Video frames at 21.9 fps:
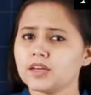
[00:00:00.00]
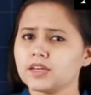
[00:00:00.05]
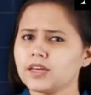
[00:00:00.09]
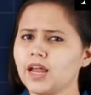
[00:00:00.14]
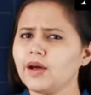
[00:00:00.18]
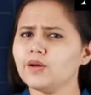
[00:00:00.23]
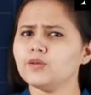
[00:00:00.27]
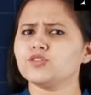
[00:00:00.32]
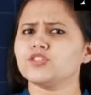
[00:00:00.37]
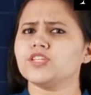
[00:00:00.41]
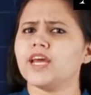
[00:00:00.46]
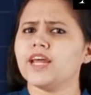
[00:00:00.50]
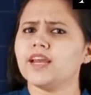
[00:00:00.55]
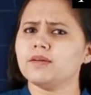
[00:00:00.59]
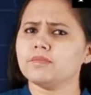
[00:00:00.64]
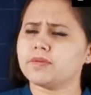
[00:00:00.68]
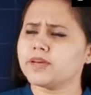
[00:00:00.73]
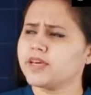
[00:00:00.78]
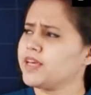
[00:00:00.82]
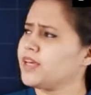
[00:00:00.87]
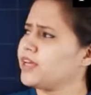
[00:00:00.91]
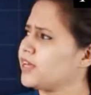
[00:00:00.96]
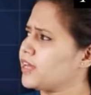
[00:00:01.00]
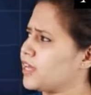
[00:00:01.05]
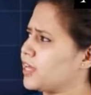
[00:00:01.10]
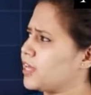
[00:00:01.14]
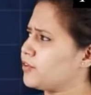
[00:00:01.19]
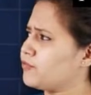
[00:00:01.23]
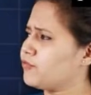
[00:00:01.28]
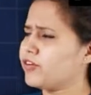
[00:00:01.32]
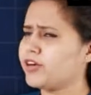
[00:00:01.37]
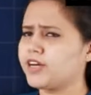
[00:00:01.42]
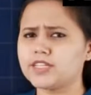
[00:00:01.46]
Now tell me
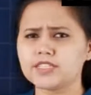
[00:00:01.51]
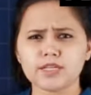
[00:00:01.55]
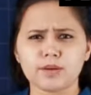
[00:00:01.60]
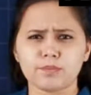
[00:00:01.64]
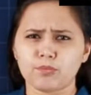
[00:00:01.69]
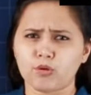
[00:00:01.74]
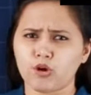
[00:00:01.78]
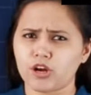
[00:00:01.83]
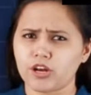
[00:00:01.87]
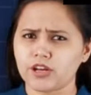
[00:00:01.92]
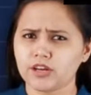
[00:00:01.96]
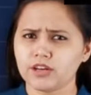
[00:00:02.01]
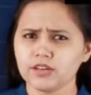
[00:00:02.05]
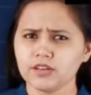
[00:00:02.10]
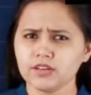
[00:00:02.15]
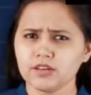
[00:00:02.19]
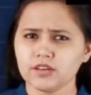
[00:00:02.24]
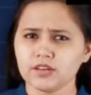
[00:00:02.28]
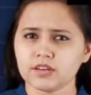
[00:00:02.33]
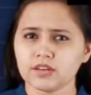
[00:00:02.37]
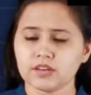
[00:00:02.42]
if it is a polygon.